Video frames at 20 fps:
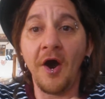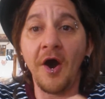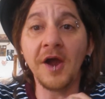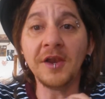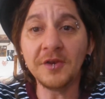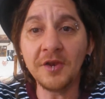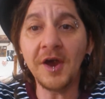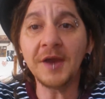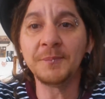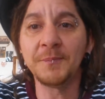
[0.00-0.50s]
I
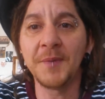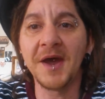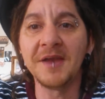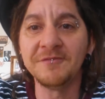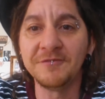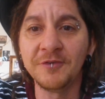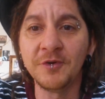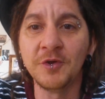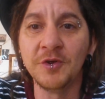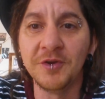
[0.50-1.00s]
like
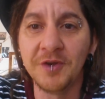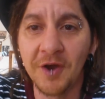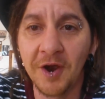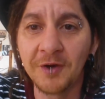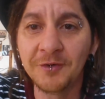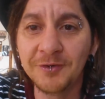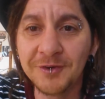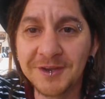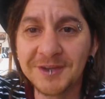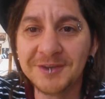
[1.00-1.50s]
bad food.
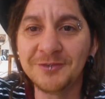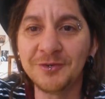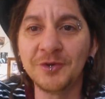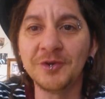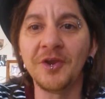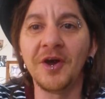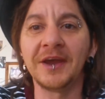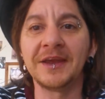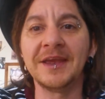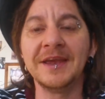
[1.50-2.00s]
I really
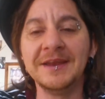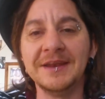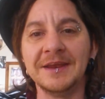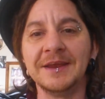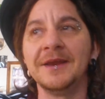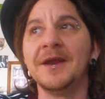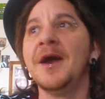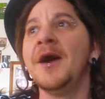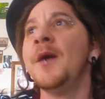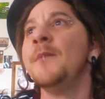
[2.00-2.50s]
do like
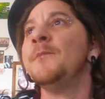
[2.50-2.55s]
eating.